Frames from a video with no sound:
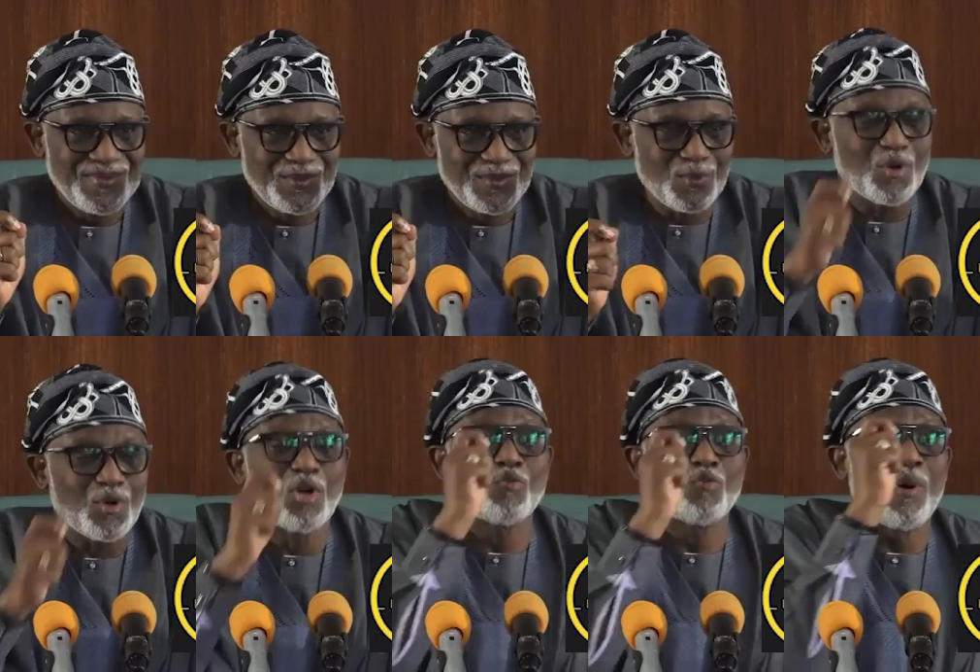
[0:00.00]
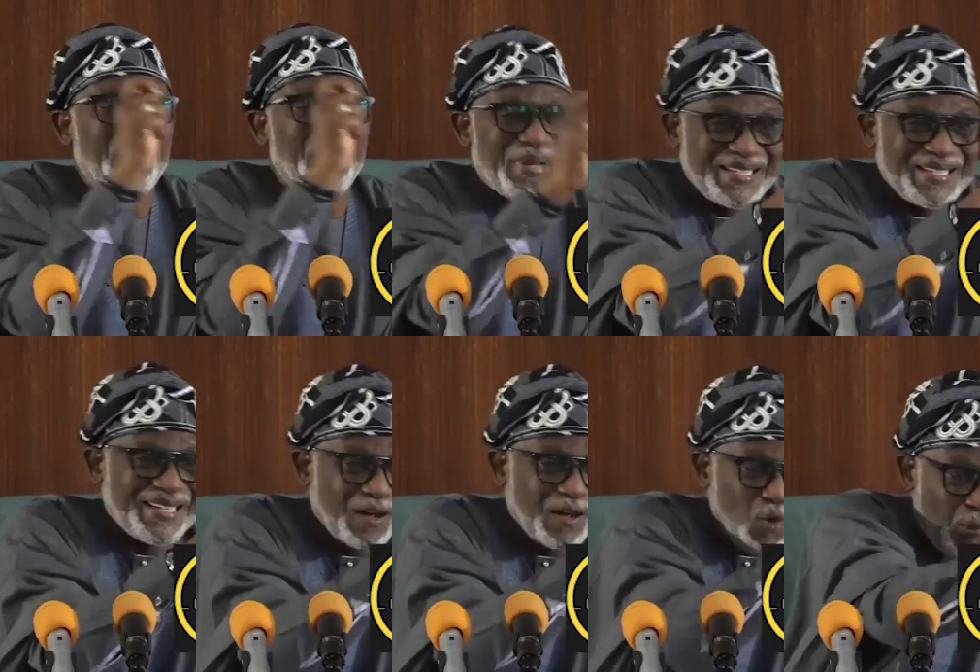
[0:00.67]
So not one
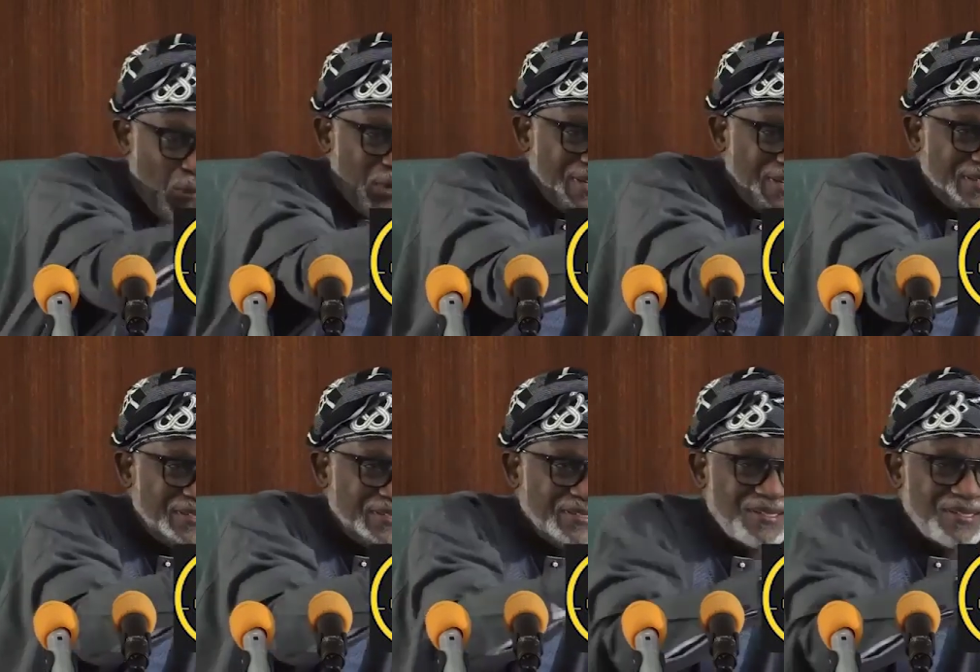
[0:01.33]
person can open it.